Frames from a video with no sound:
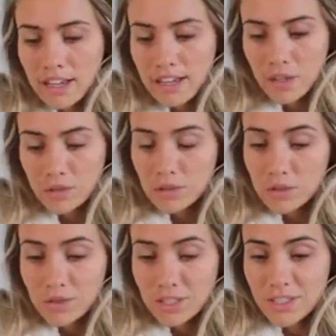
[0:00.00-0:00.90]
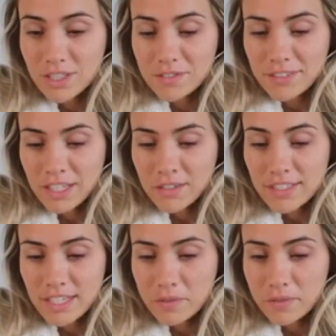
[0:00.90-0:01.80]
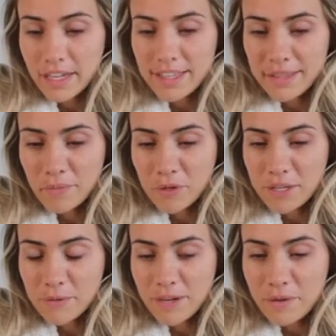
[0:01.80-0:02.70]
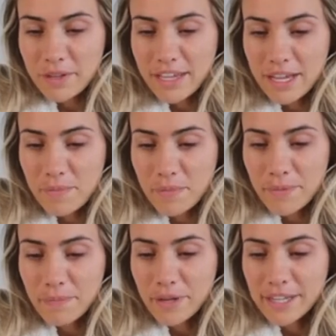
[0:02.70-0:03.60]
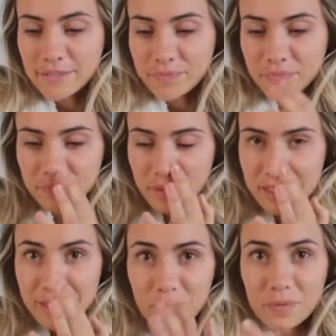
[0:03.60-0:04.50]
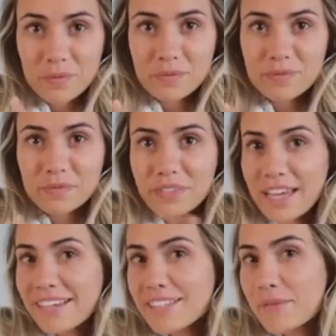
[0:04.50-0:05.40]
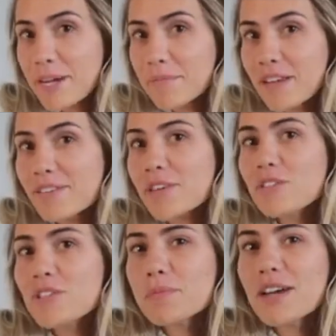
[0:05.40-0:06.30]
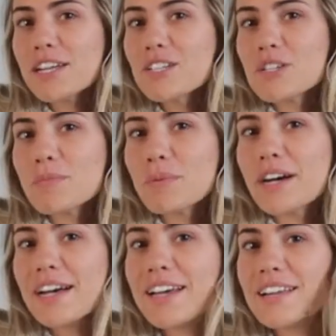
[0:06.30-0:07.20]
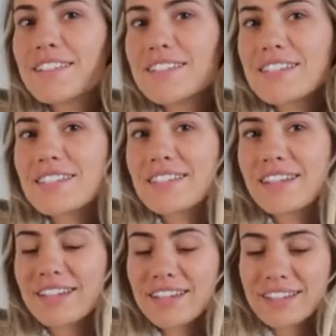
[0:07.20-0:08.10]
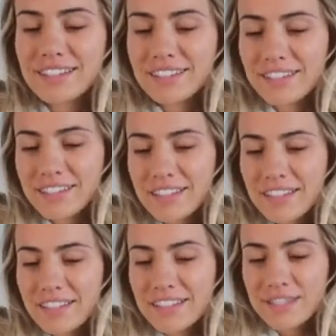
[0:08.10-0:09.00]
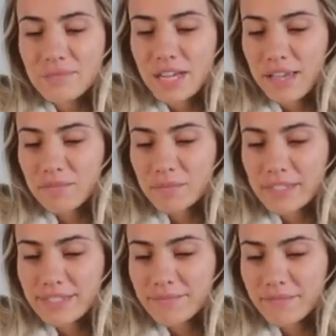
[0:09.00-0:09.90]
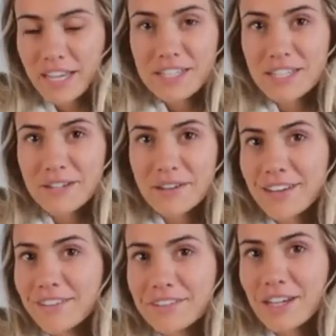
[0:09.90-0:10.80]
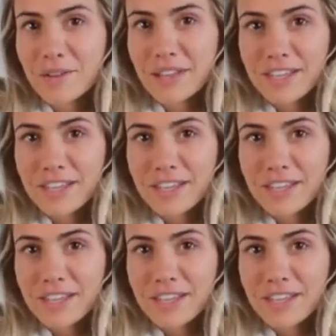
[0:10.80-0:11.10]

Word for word: I don't usually do videos like right in the morning when I wake up, but because I don't like to be on my phone too much, but sometimes I do. I don't know.